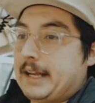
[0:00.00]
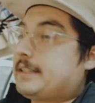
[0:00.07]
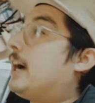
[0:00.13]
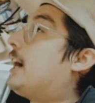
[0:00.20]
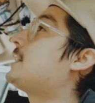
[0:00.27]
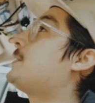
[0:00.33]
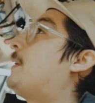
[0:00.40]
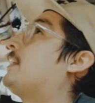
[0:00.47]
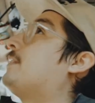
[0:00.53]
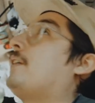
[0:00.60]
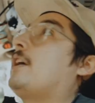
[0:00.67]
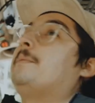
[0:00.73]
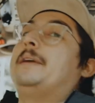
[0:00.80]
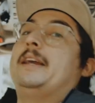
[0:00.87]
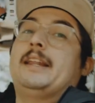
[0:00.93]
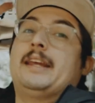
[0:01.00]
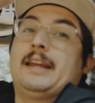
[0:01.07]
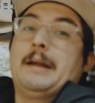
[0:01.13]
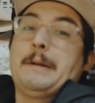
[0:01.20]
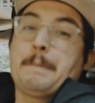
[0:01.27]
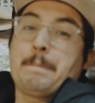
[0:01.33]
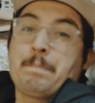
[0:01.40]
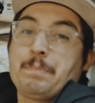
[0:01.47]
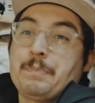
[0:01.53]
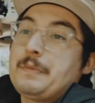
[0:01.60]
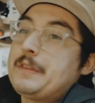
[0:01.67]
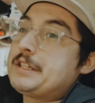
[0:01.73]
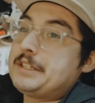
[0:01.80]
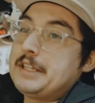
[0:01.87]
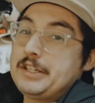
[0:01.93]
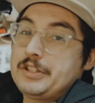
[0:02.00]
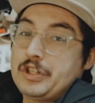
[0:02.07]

I talked about at the very beginning, this thing